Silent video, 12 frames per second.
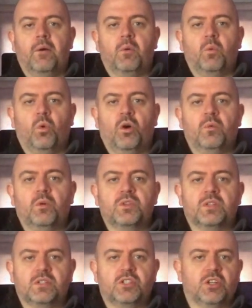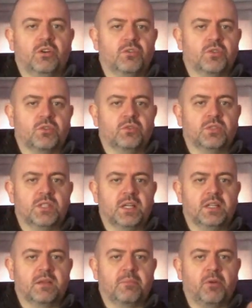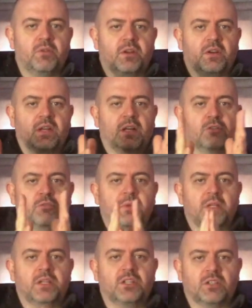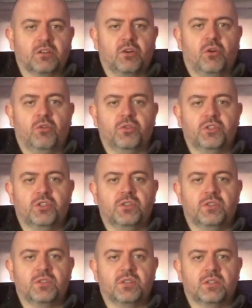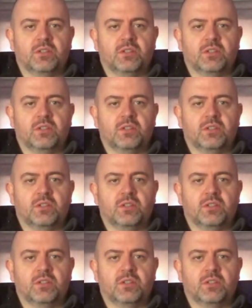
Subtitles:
What was it she also said about the great illumination of conscience?